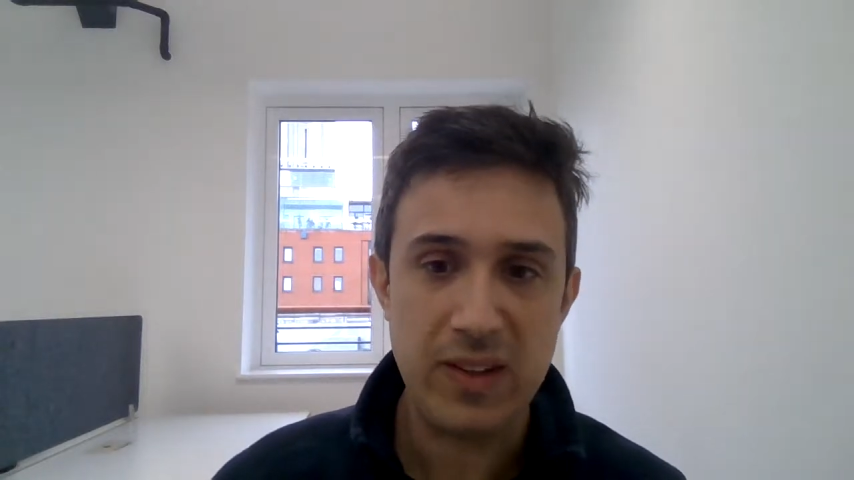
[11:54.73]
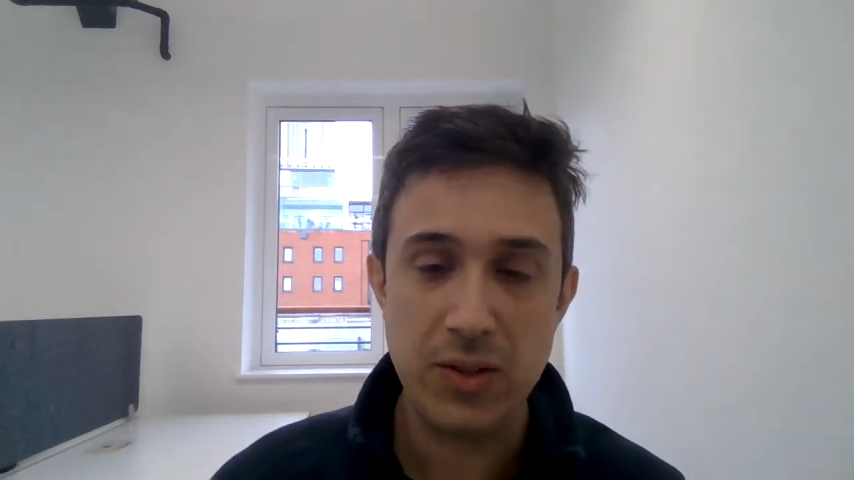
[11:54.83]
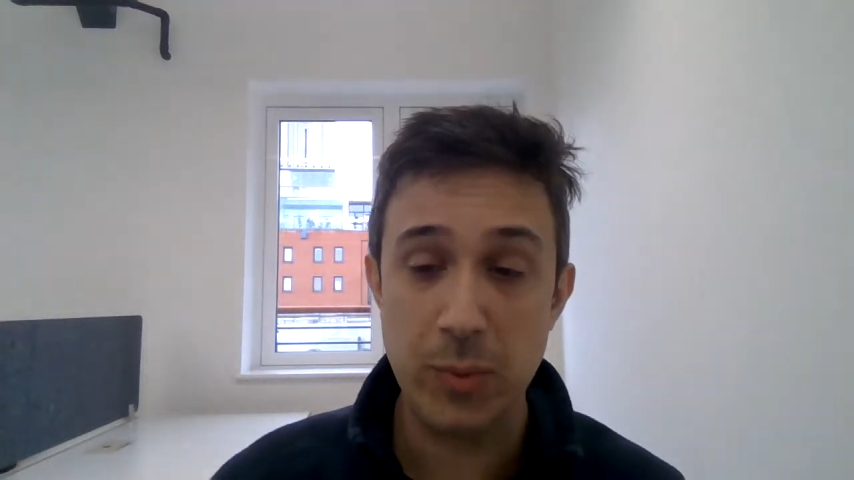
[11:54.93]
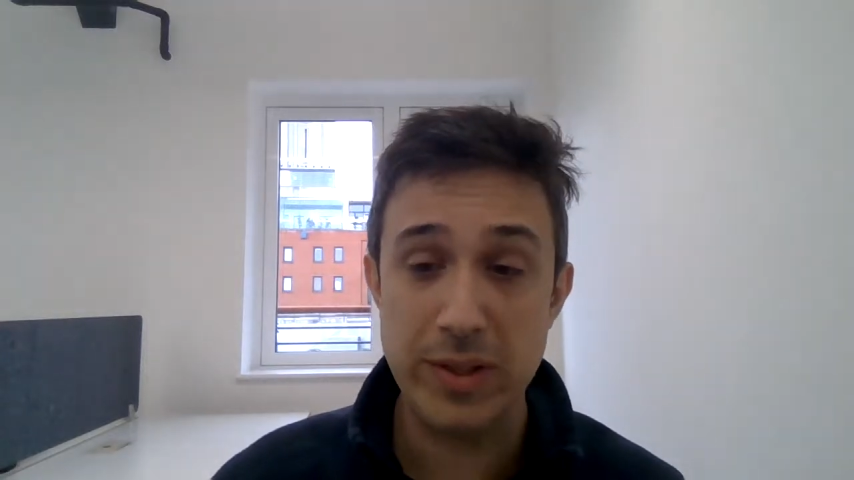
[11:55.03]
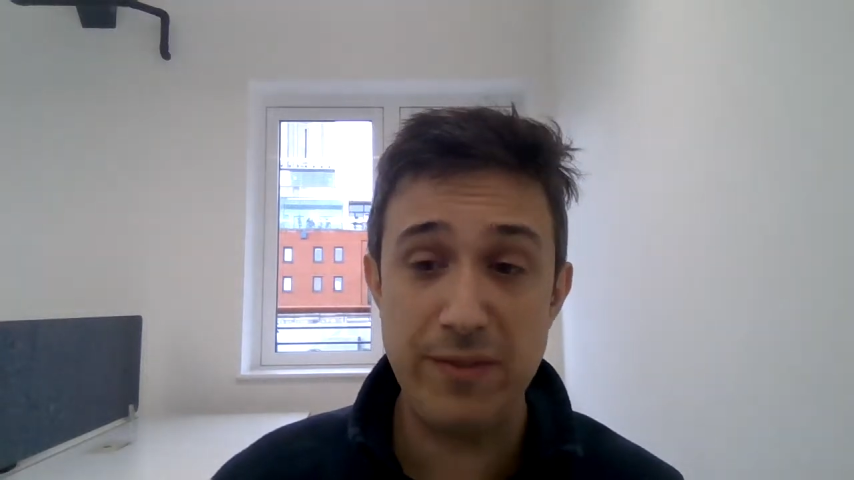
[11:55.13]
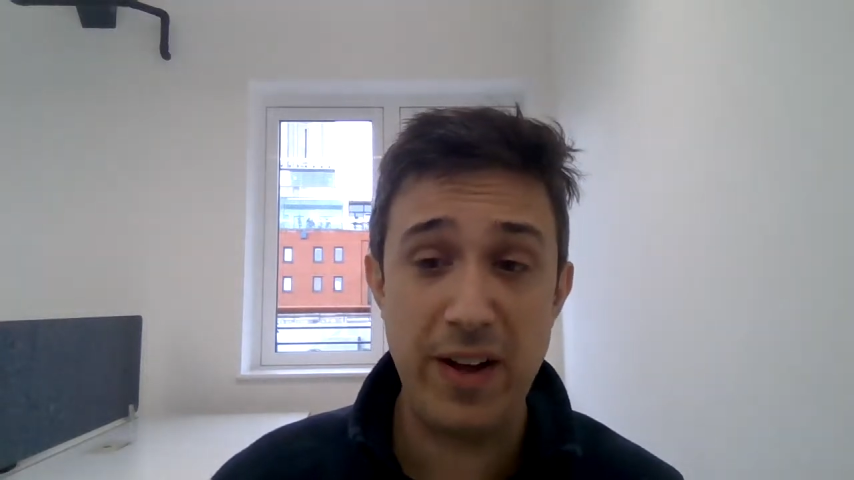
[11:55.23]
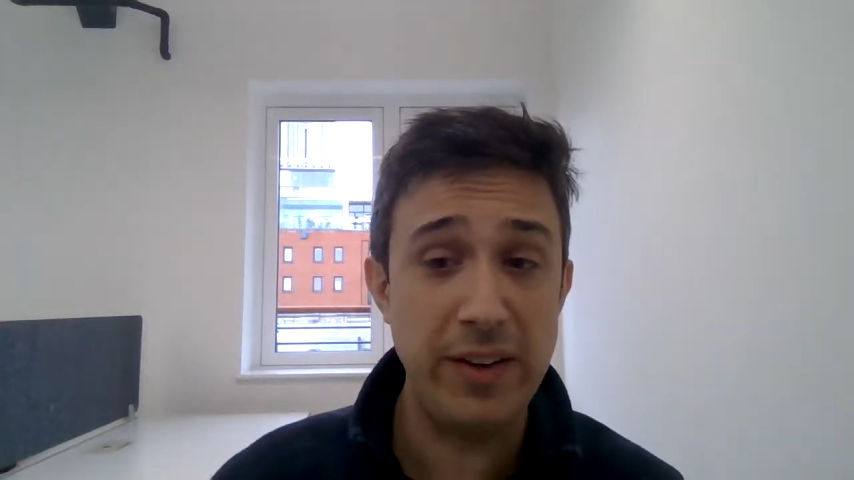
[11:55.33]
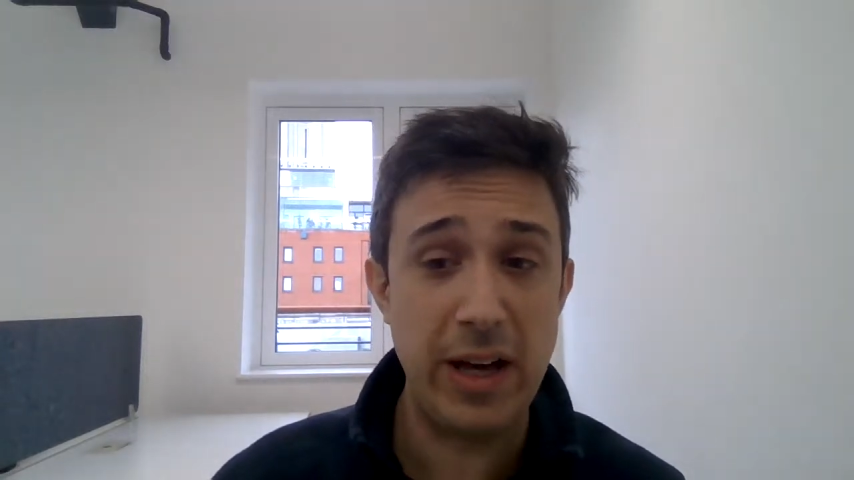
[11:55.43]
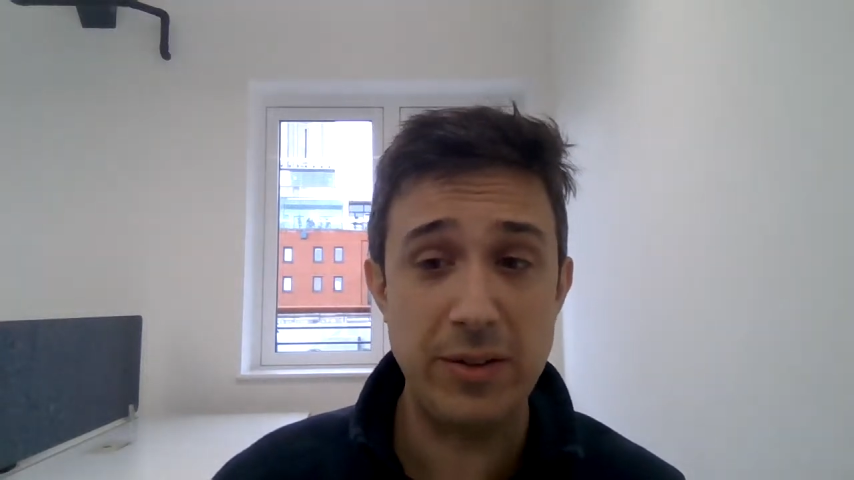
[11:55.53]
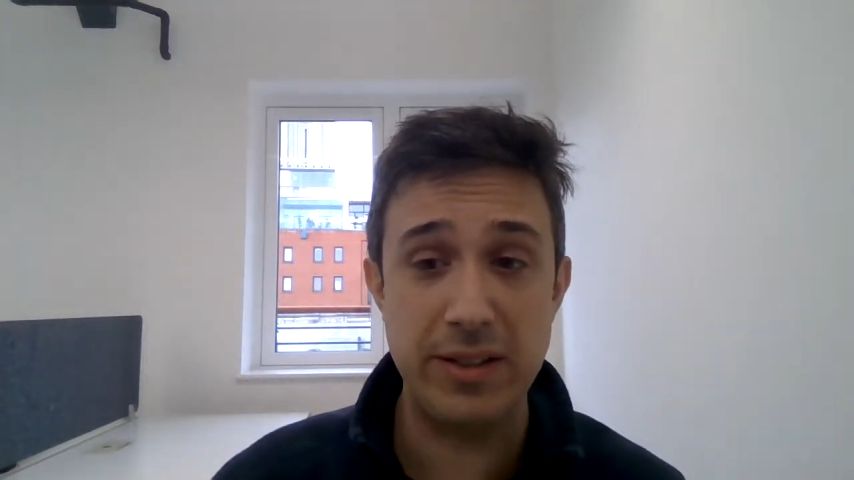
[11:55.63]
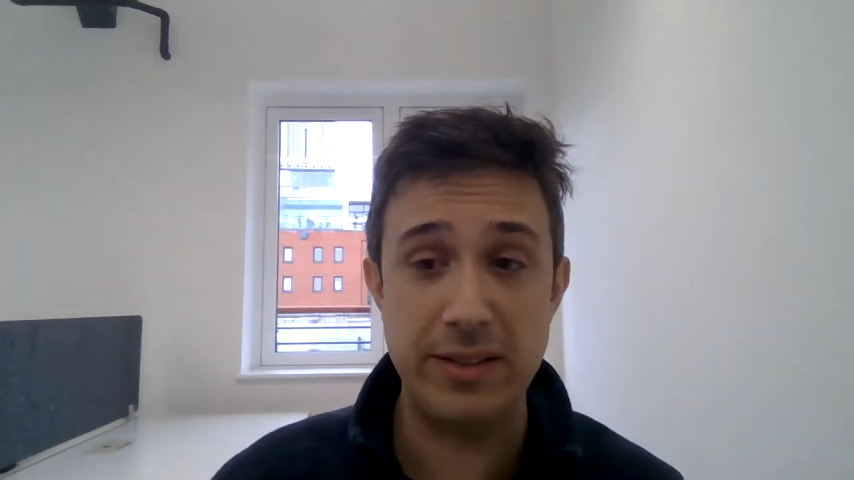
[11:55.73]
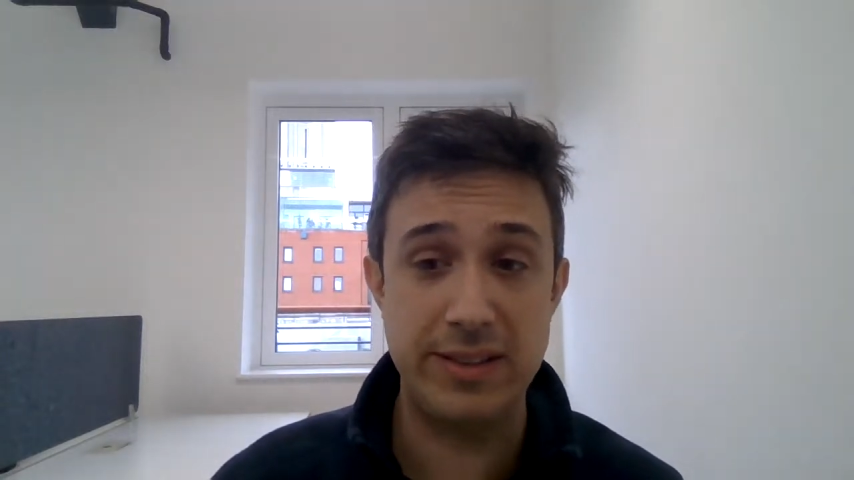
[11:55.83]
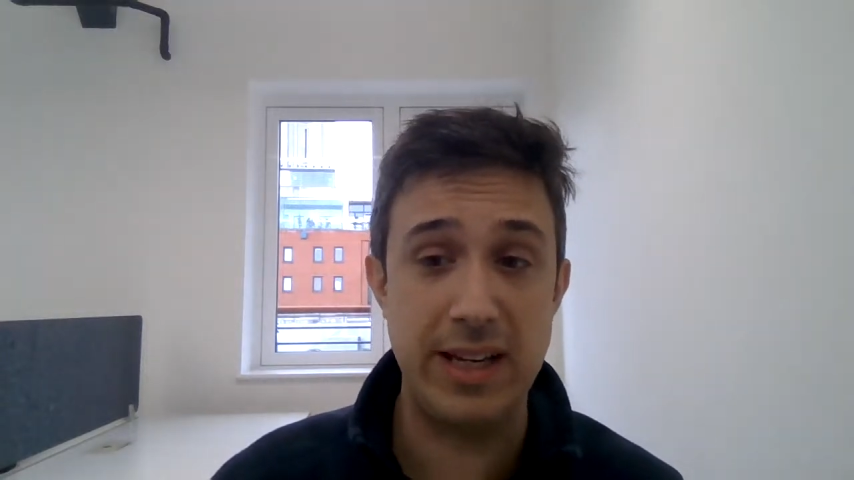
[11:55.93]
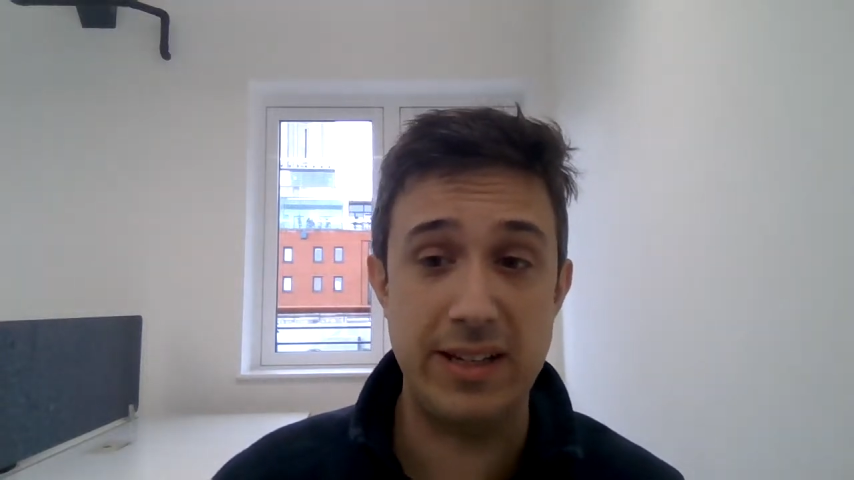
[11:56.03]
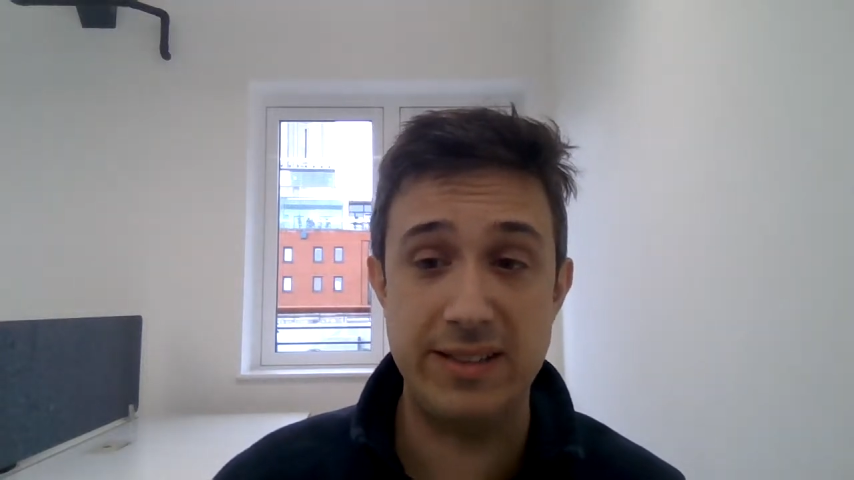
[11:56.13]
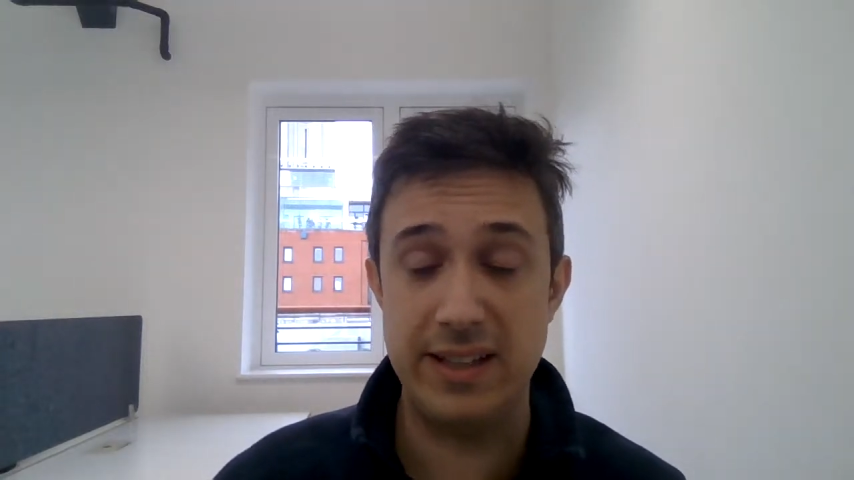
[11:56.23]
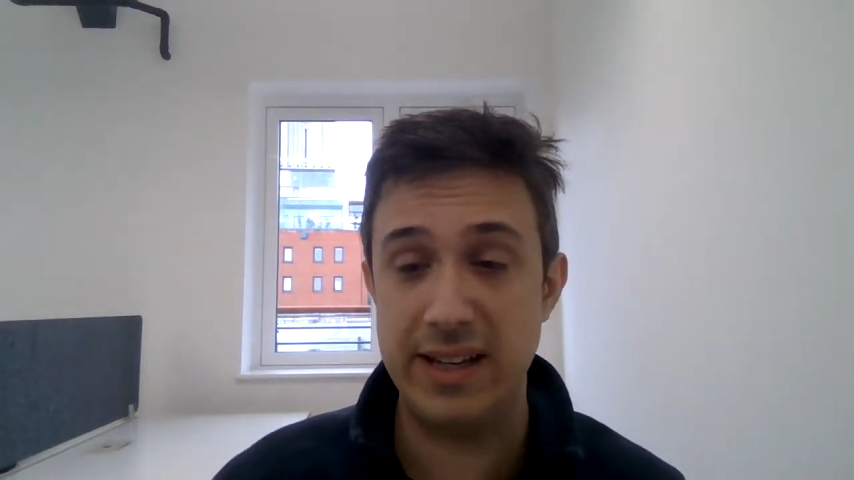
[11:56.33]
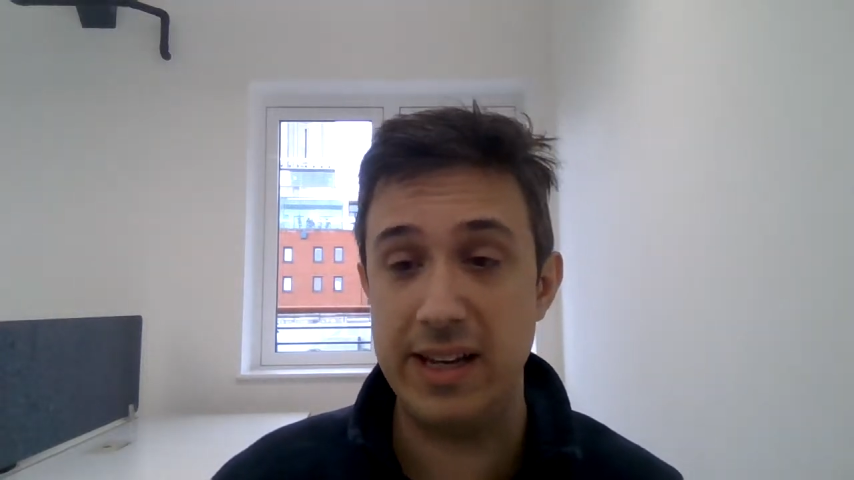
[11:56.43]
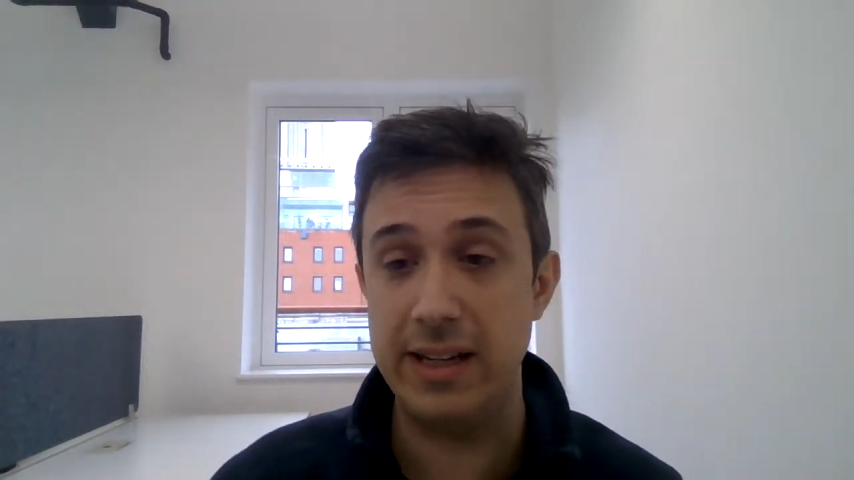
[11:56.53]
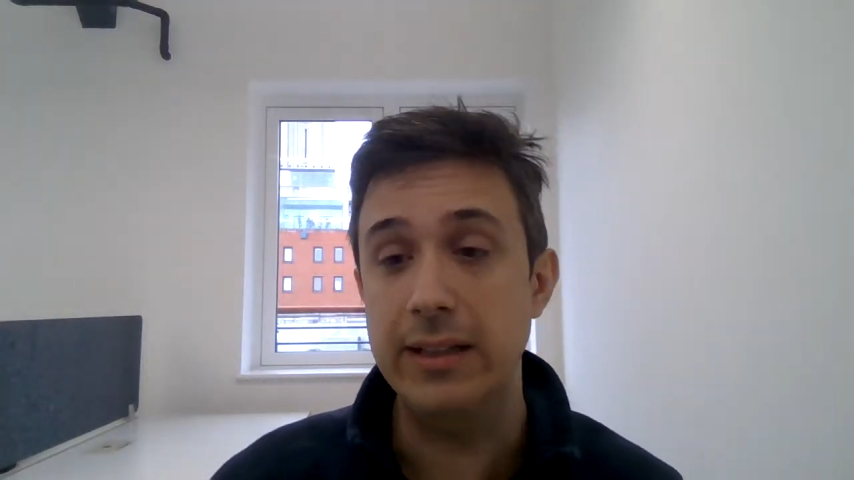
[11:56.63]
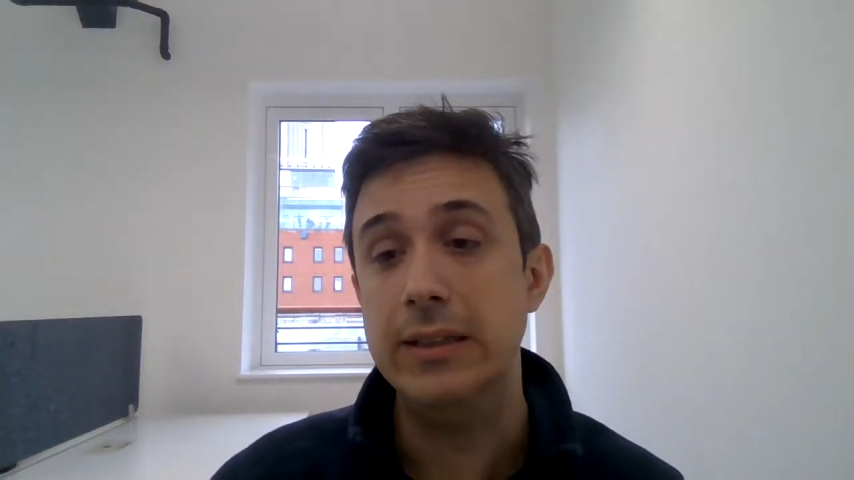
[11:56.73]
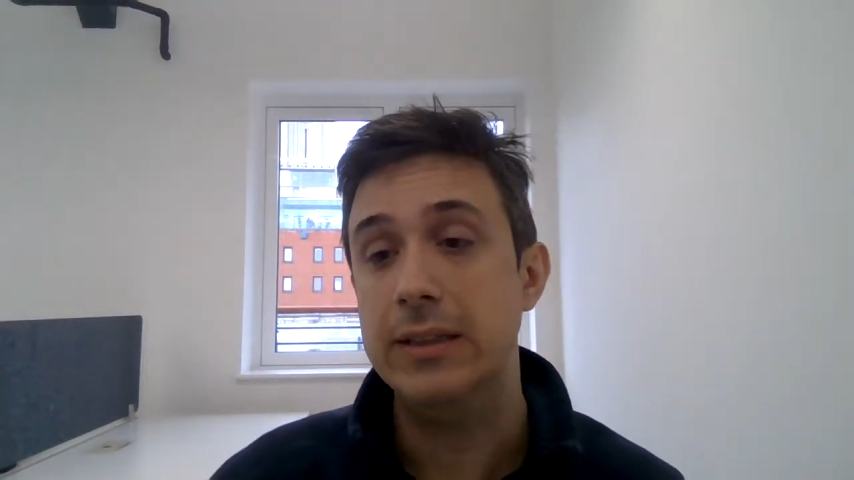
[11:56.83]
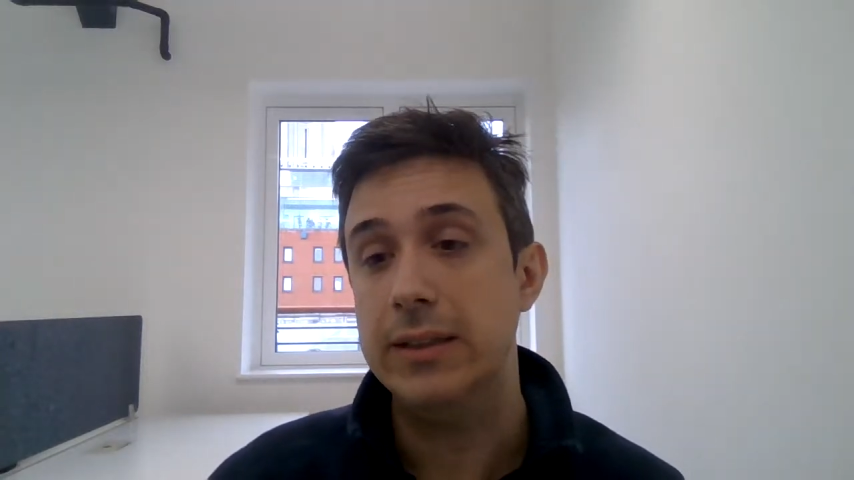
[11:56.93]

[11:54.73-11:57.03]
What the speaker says: So what they found out instead is that, hey,